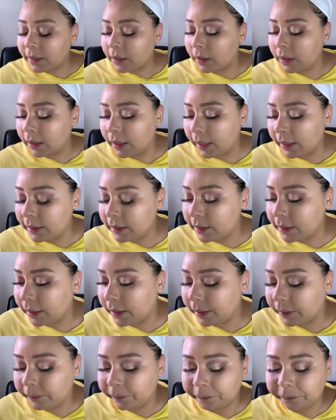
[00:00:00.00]
so the next
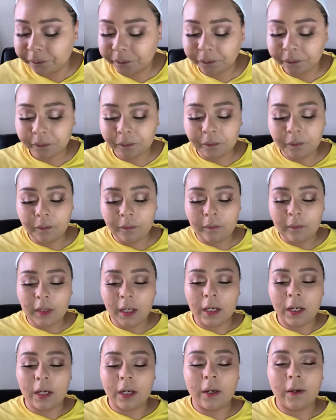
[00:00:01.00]
thing,
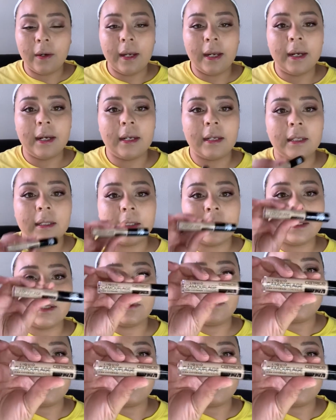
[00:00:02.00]
I'm gonna go ahead and conceal